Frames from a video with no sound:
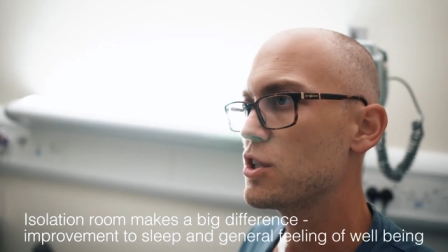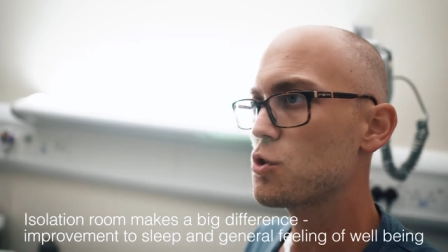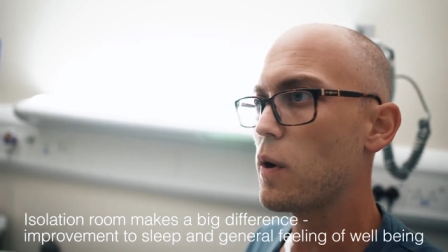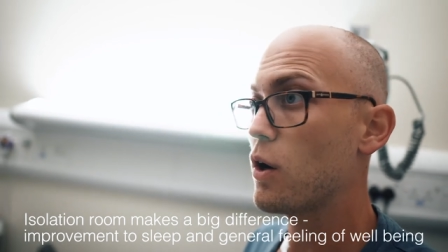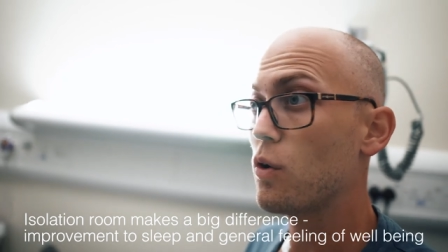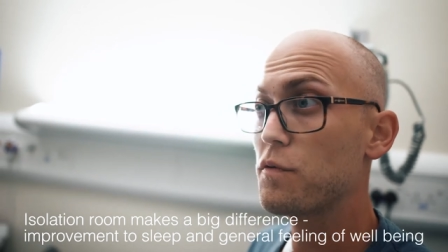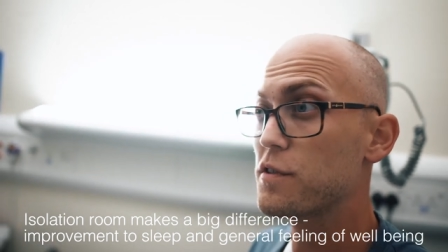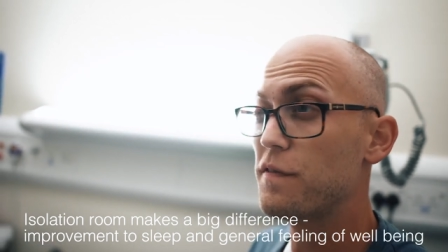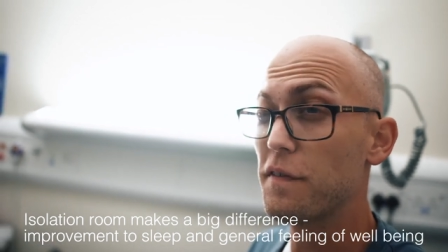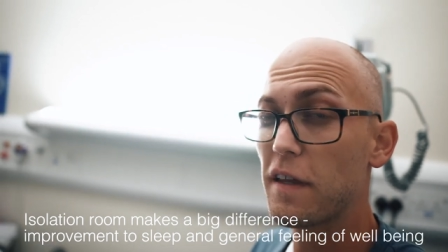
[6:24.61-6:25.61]
12
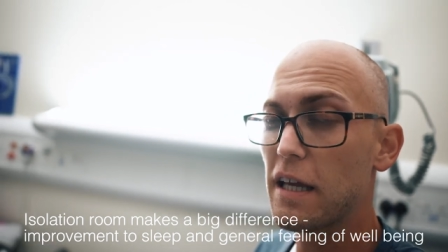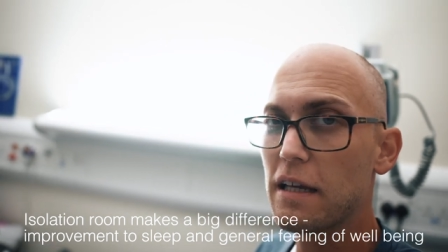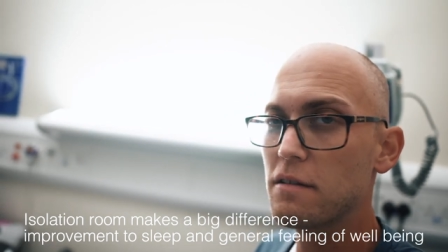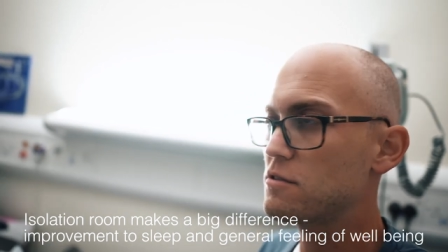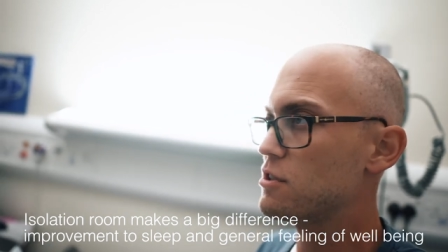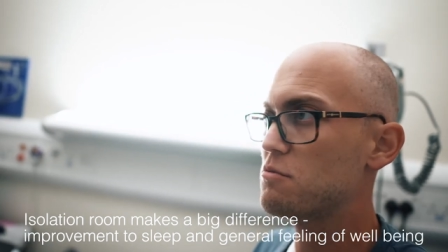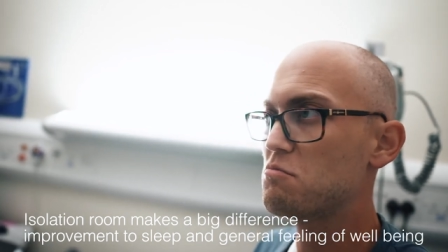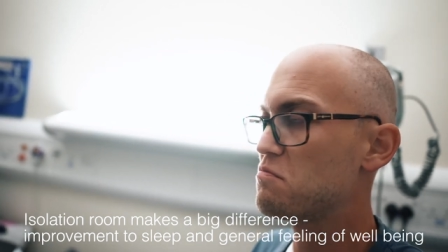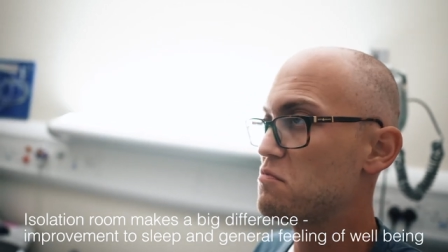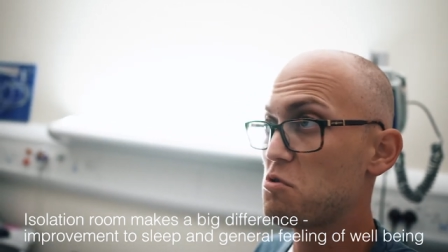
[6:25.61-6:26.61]
to 15 to